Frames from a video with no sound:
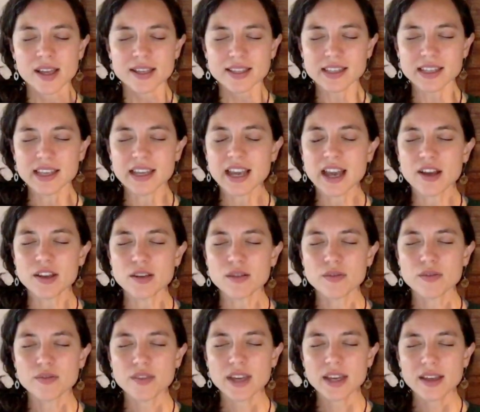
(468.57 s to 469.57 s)
seeing how you
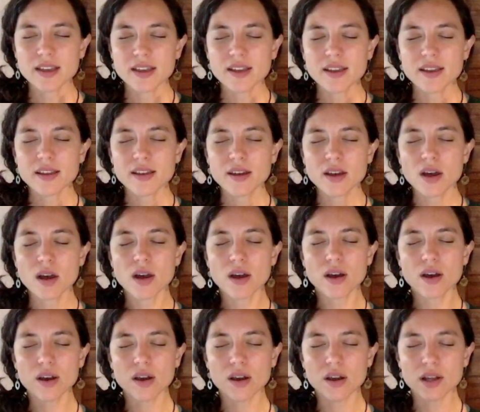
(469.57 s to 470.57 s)
feel,
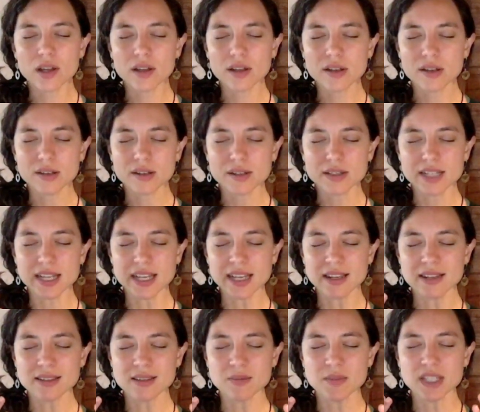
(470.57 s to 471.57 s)

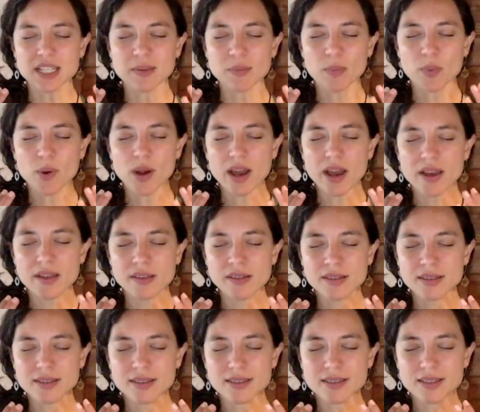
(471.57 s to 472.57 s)
taking some deep
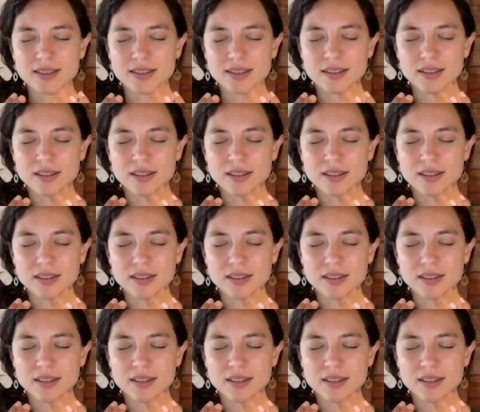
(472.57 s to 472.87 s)
breaths,